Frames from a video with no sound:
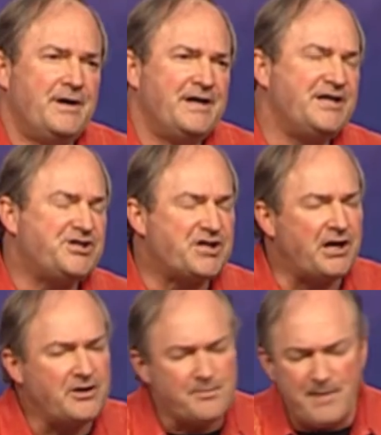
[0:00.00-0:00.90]
He
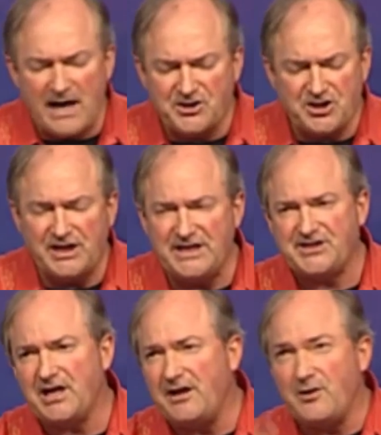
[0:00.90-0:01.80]
studied the mountain. He
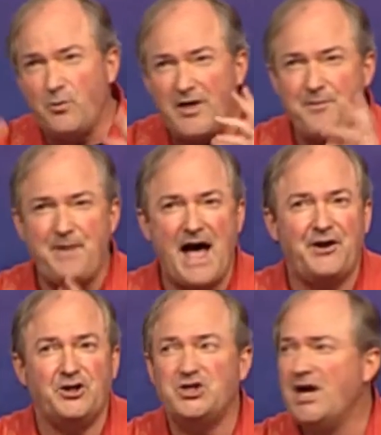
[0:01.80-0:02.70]
studied the weather
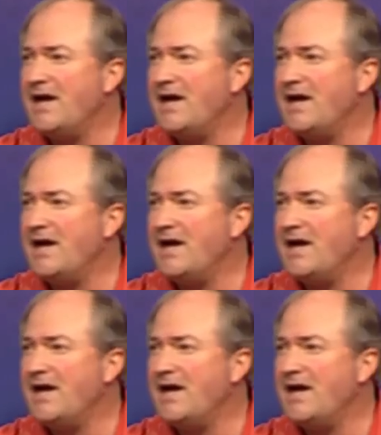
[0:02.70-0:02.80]
patterns.